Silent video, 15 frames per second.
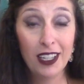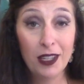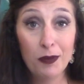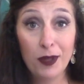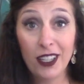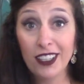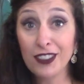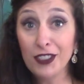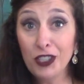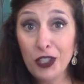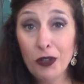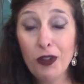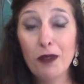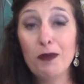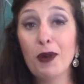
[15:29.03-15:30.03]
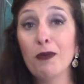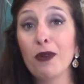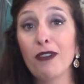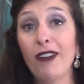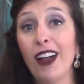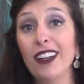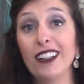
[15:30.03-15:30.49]
because you have been
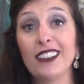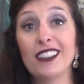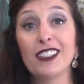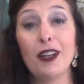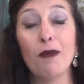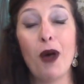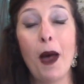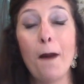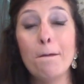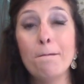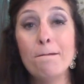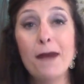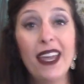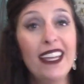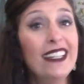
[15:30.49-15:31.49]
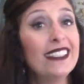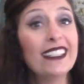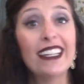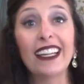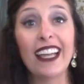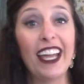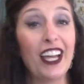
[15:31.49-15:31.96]
provided some
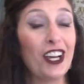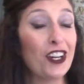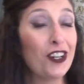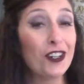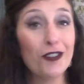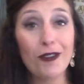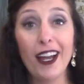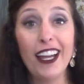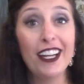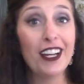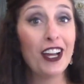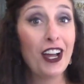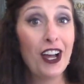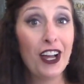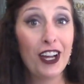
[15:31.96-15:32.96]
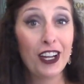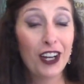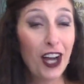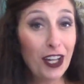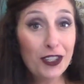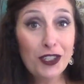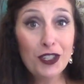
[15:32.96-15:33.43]
amazing and great
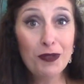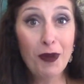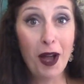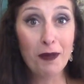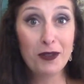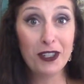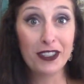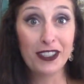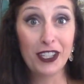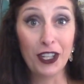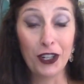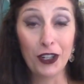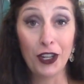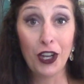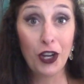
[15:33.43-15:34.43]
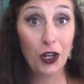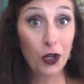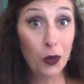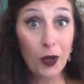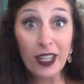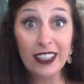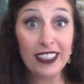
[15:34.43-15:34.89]
costume options that are
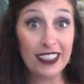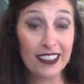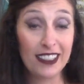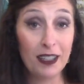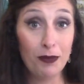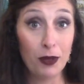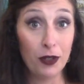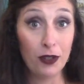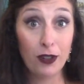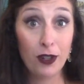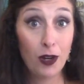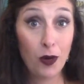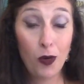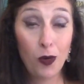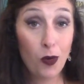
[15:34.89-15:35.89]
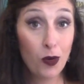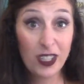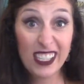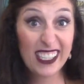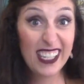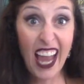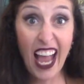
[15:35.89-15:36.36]
quickly assembled or
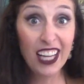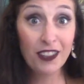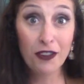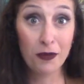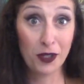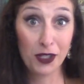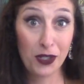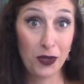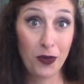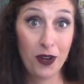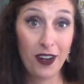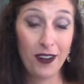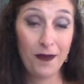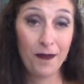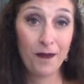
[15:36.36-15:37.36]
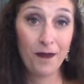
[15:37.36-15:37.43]
snagged from the store.